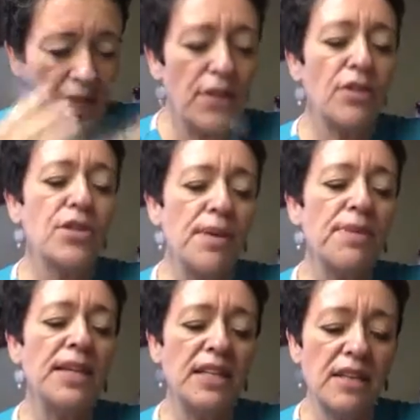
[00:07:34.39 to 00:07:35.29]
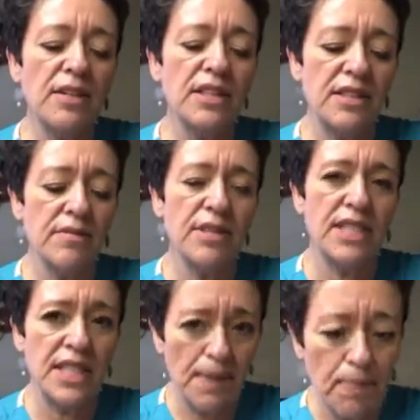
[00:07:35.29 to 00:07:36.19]
there's something
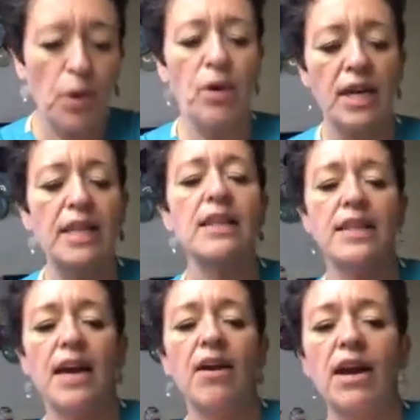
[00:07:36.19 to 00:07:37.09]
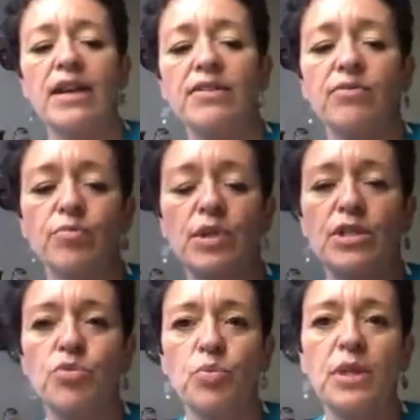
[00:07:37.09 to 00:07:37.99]
deeper in there, and it
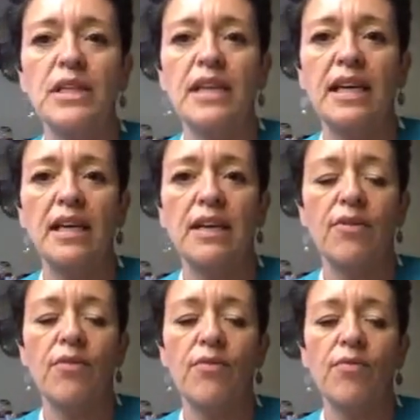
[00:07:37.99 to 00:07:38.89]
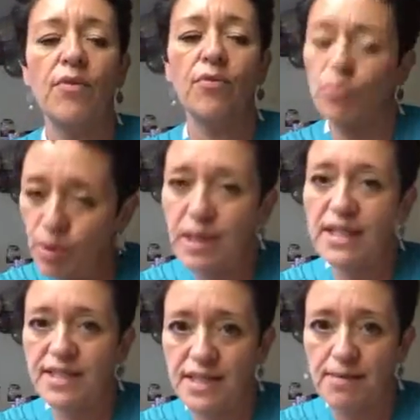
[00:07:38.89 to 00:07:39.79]
is really,
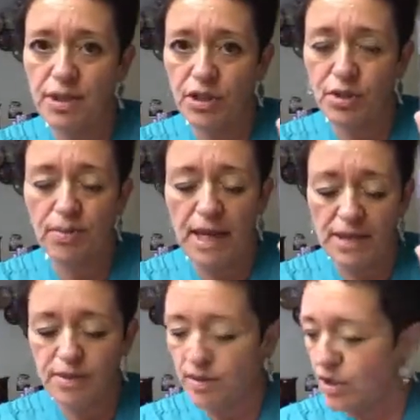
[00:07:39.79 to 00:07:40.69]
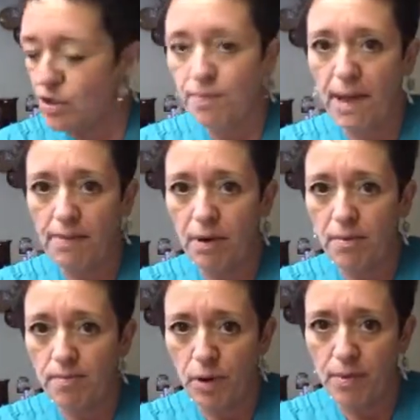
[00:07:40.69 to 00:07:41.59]
really similar to last year's blackberry
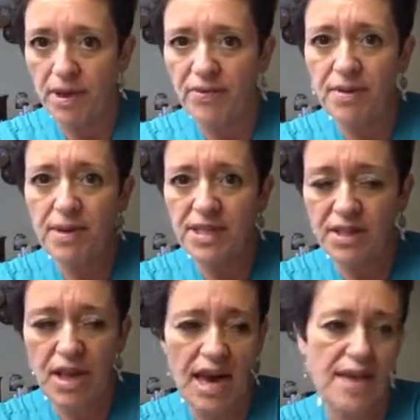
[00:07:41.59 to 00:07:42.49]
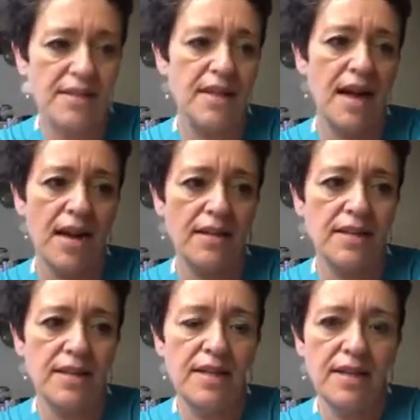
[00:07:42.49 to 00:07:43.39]
bourbon. If anybody still has
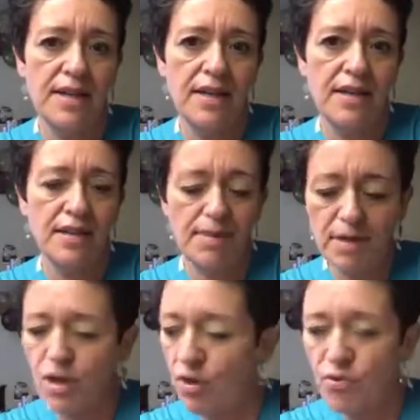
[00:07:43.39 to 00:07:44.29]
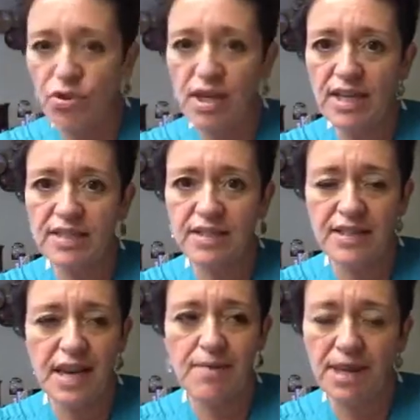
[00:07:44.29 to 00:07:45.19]
that, let me know if you think it's the
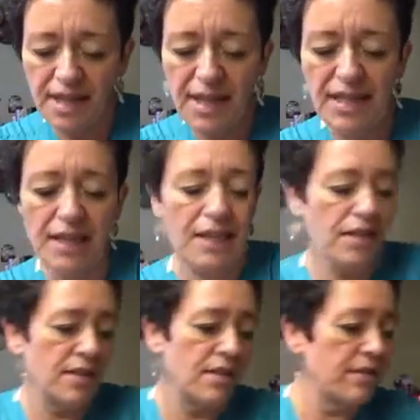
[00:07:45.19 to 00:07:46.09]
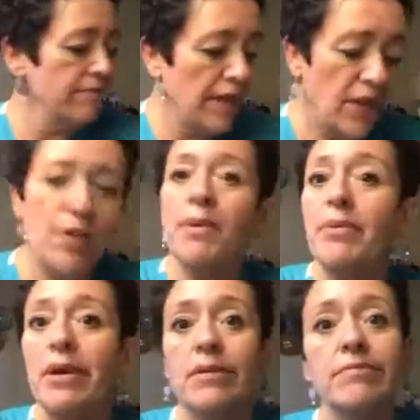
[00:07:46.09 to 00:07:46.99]
same. I think it is. I could be
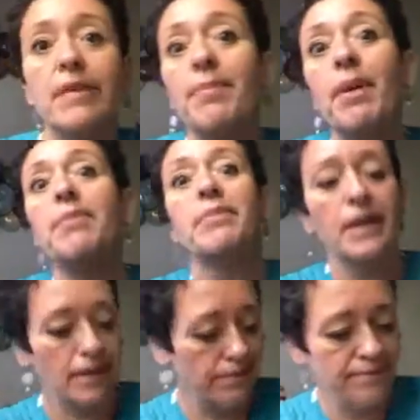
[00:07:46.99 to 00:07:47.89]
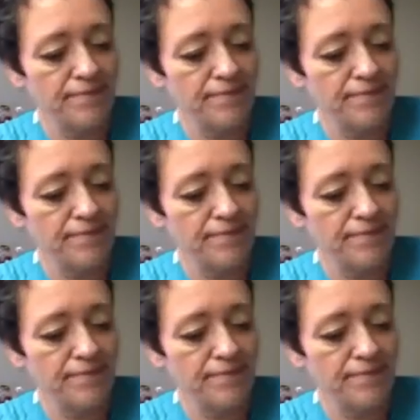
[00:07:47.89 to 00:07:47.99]
wrong. I probably am.